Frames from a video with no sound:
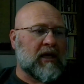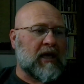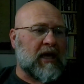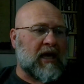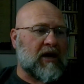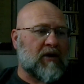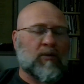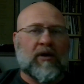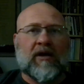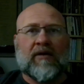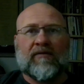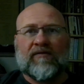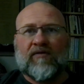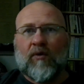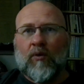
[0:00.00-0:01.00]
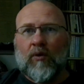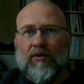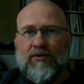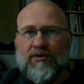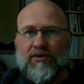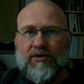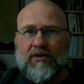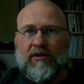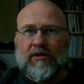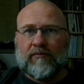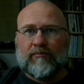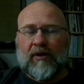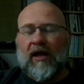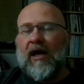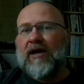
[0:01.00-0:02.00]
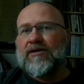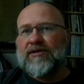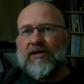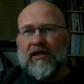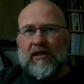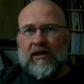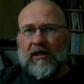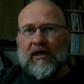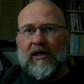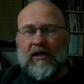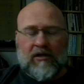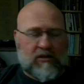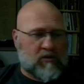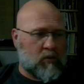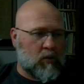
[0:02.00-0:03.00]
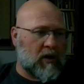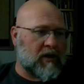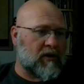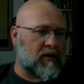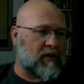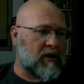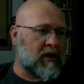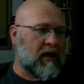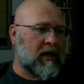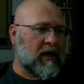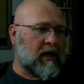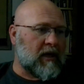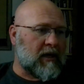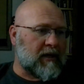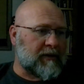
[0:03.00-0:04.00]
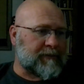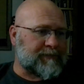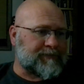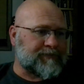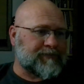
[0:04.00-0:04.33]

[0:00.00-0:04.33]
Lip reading: and a reinforced plastic lid as well. Um,